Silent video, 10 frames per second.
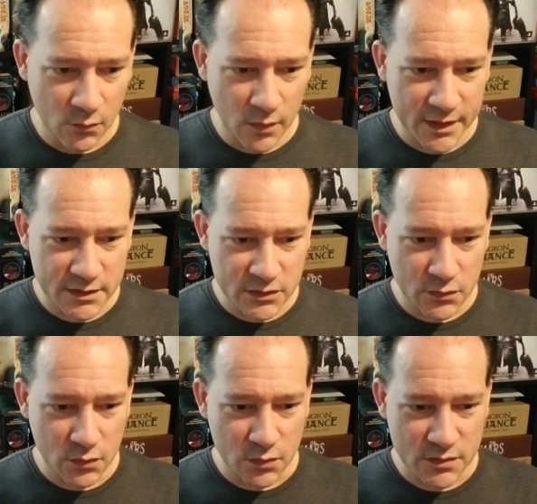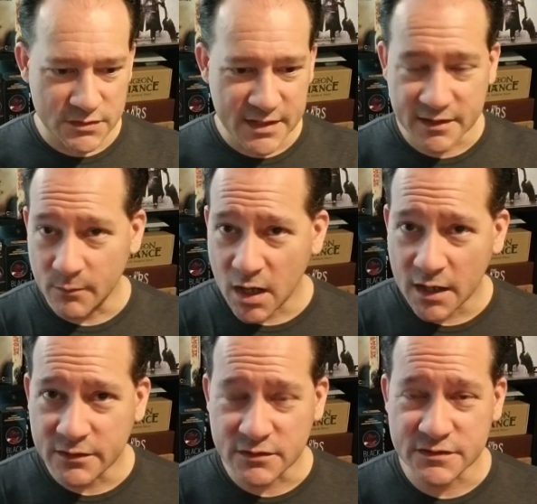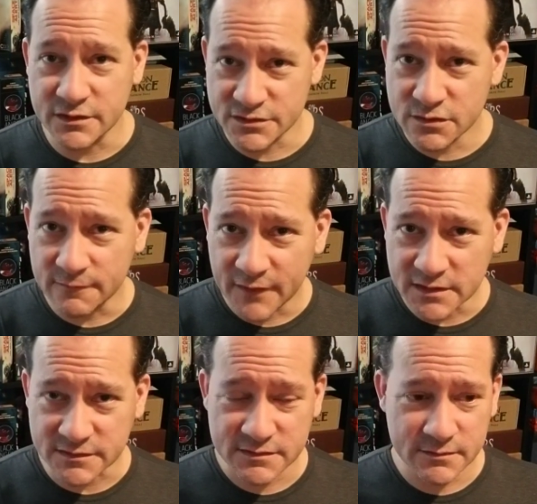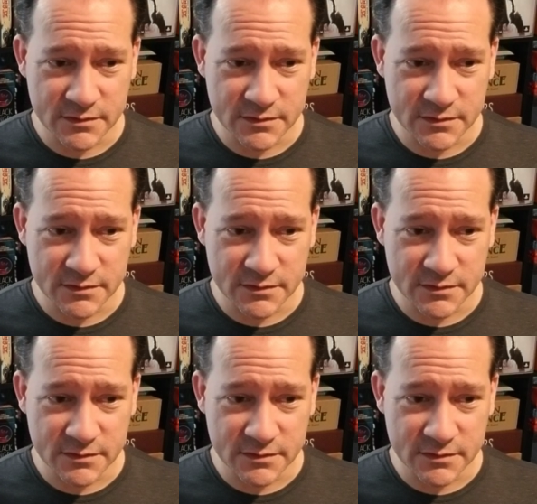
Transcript: when you take them on, there's 2 phases.